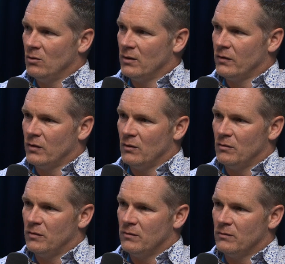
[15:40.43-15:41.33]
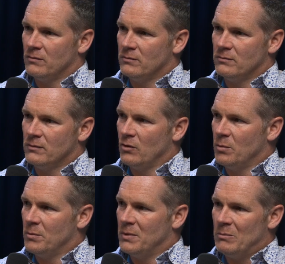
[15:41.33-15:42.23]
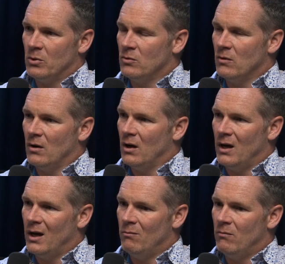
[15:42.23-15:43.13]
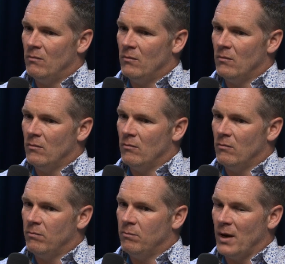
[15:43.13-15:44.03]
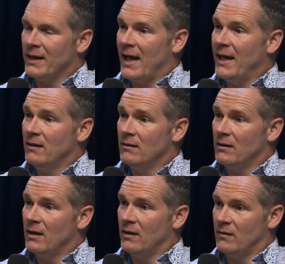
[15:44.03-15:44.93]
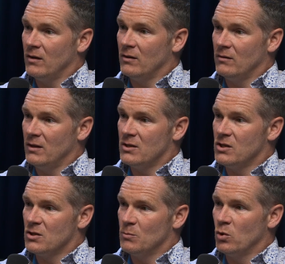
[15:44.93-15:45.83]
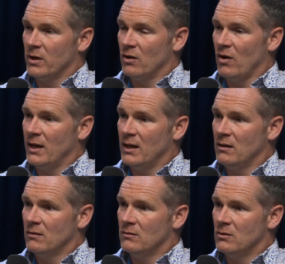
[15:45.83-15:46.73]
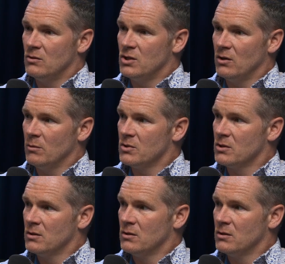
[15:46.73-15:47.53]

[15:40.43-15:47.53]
sort of group of people. Yeah. But again, it's your smoking granny doing chin-ups.